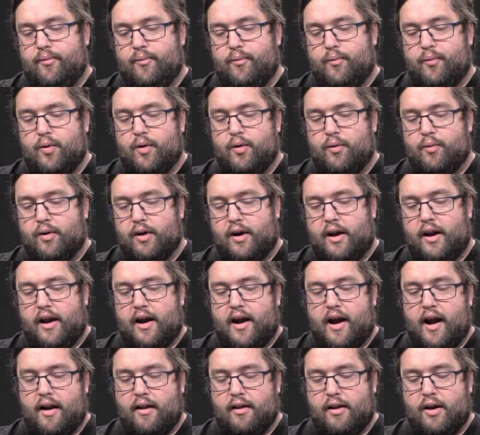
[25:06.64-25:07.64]
we're getting
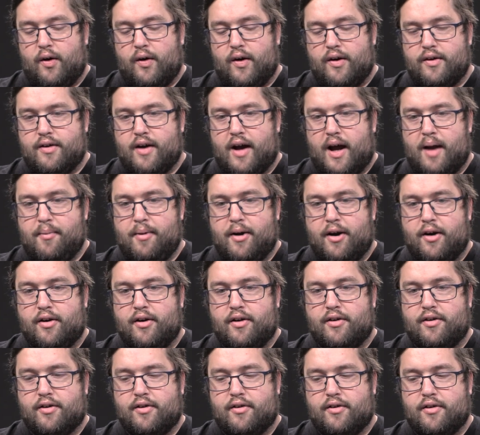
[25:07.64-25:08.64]
kind of low on time
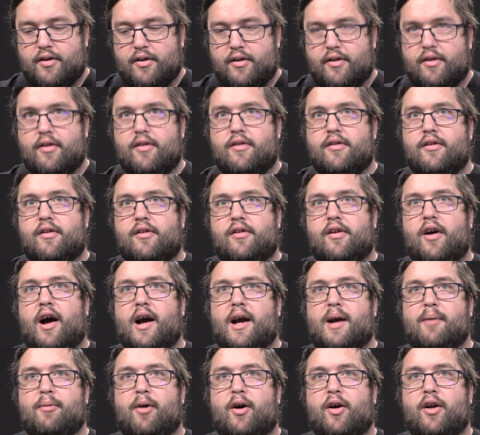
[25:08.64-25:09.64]
here to
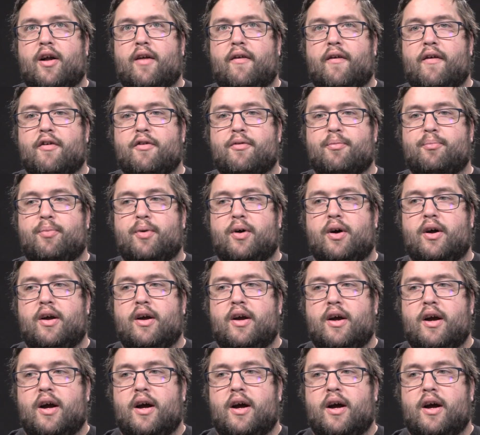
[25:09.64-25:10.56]
talk about all this, but